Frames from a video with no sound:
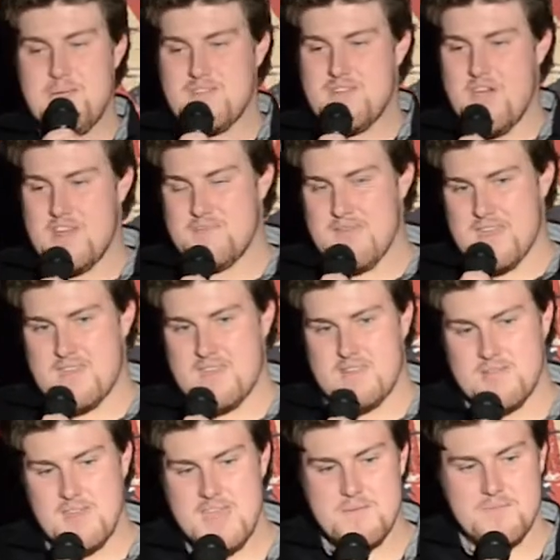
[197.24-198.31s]
people go to me,
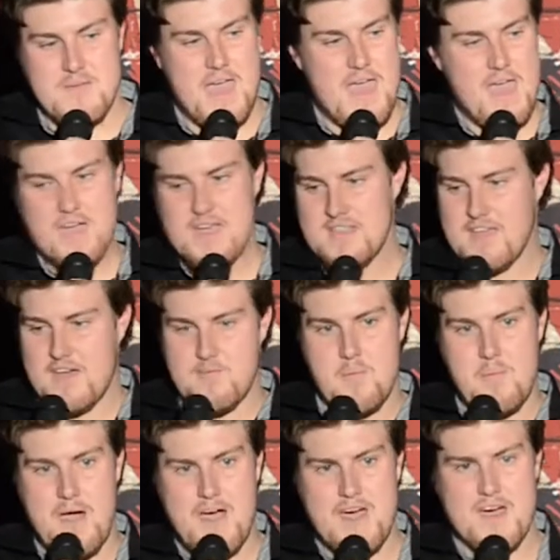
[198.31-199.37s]
"Liam, how can you tell them
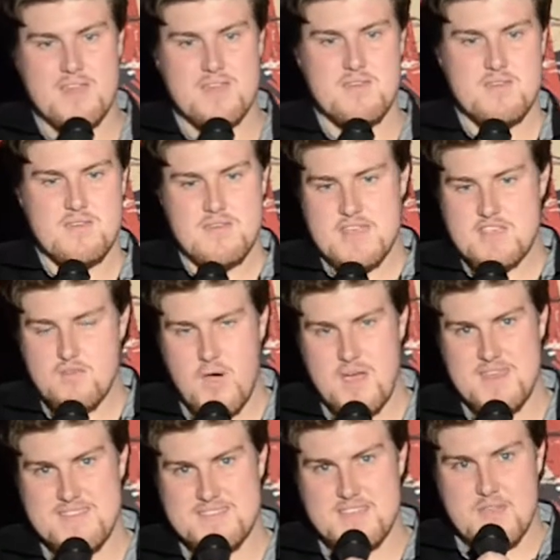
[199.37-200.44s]
apart?" It's
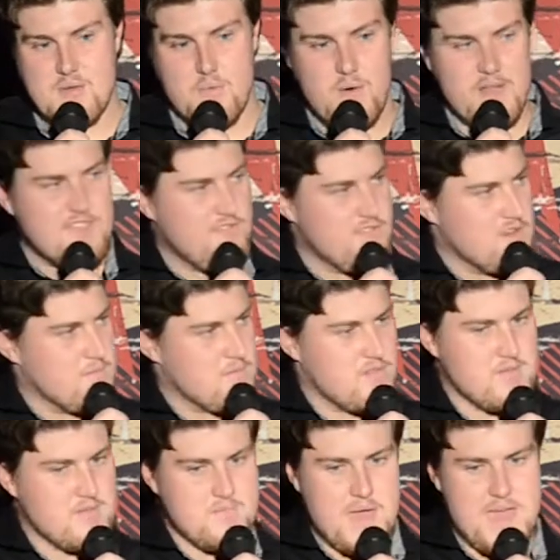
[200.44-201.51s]
quite easy. One's phenomenal
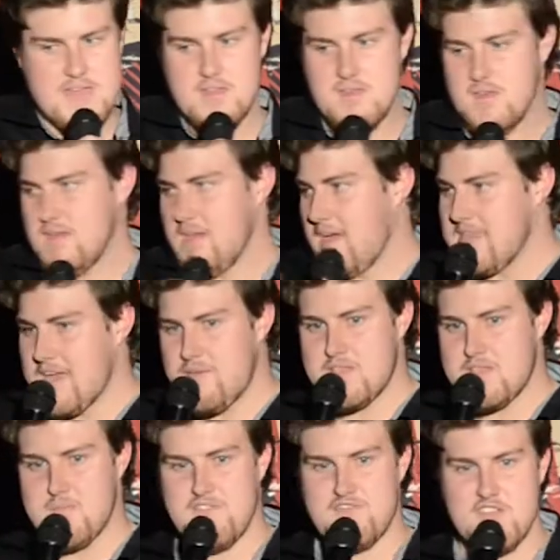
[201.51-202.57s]
in bed, and the other
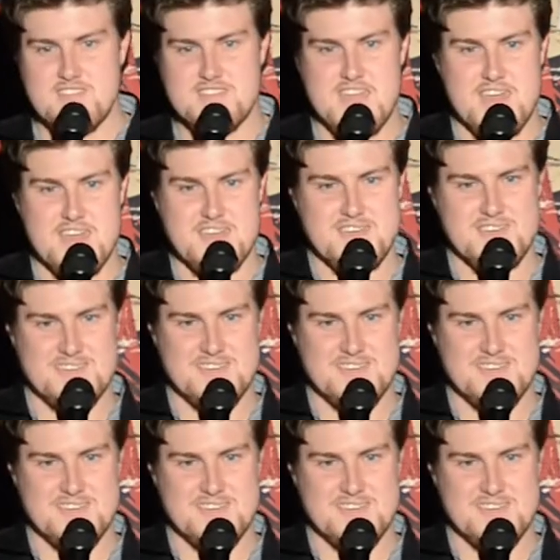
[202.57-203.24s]
one's my fiancé.